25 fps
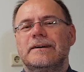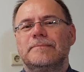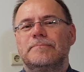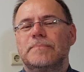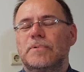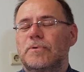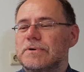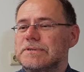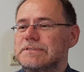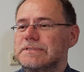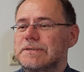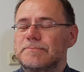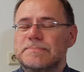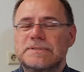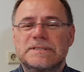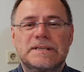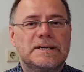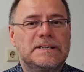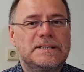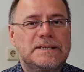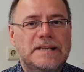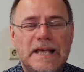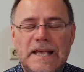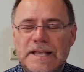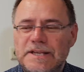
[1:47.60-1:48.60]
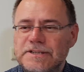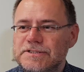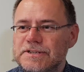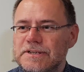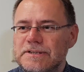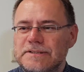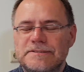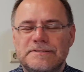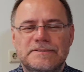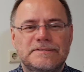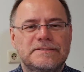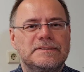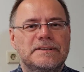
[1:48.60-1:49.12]
or some
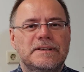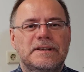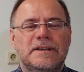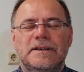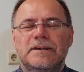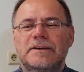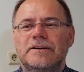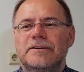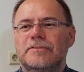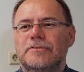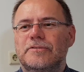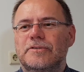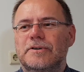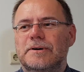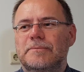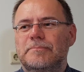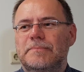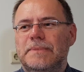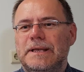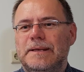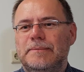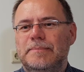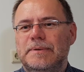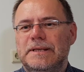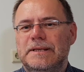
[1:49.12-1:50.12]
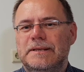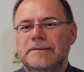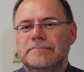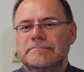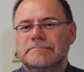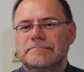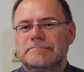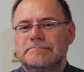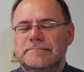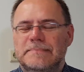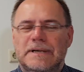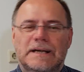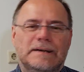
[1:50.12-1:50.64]
citations, or maybe
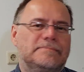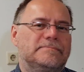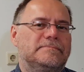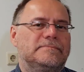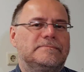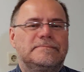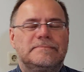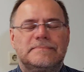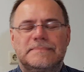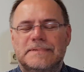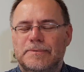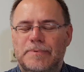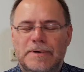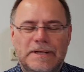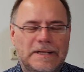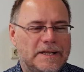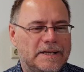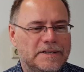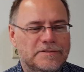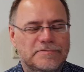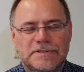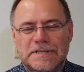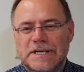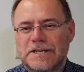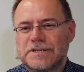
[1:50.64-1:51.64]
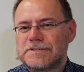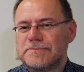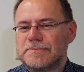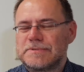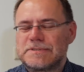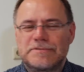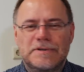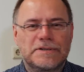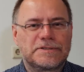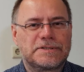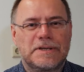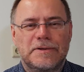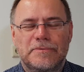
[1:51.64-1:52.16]
the way the introduction was
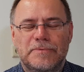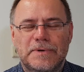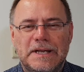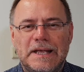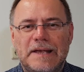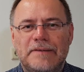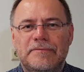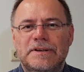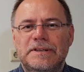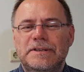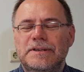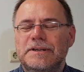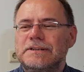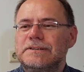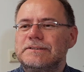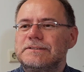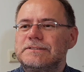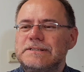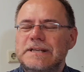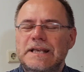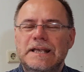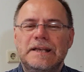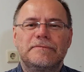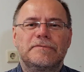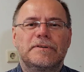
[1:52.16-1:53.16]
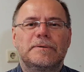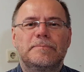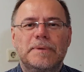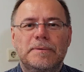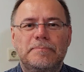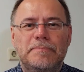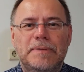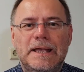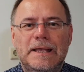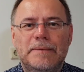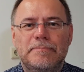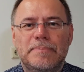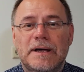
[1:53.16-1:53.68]
structured, or whatever you can take from a
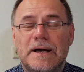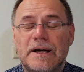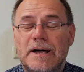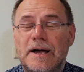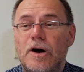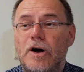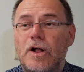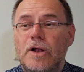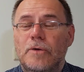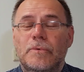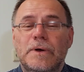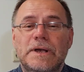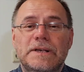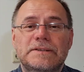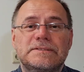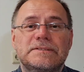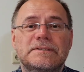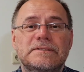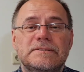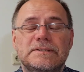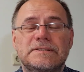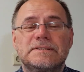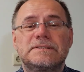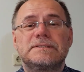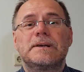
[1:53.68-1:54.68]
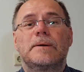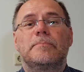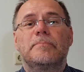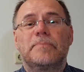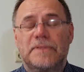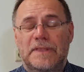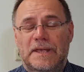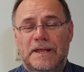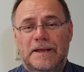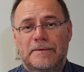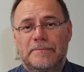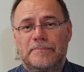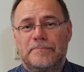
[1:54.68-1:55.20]
paper, always
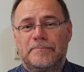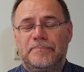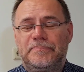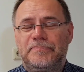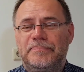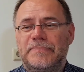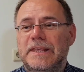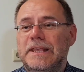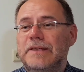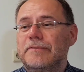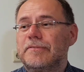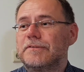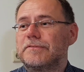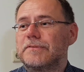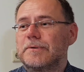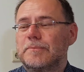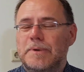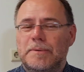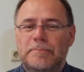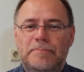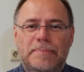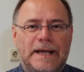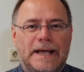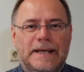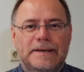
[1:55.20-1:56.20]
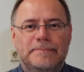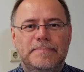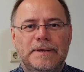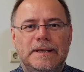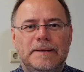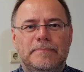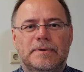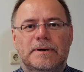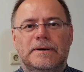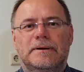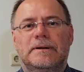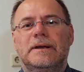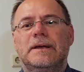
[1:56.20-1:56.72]
something, even from a bad
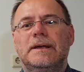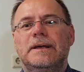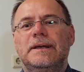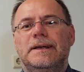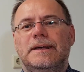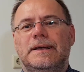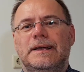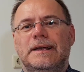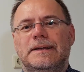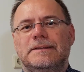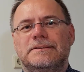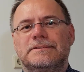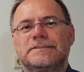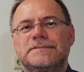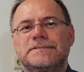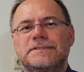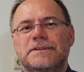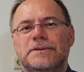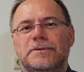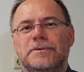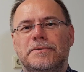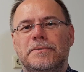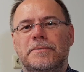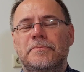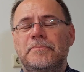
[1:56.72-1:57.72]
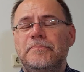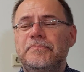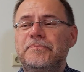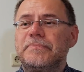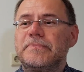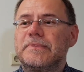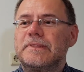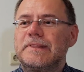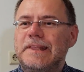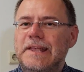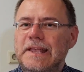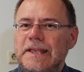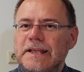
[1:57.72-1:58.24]
paper. And so
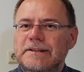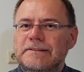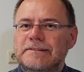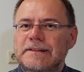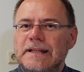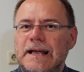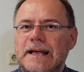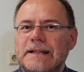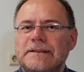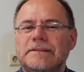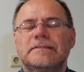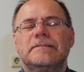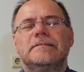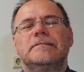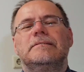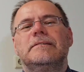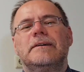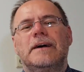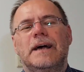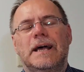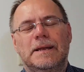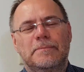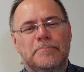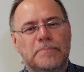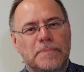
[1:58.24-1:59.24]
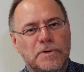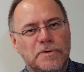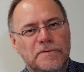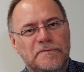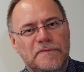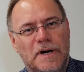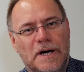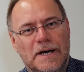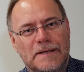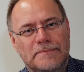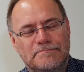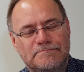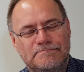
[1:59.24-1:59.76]
take that and move on.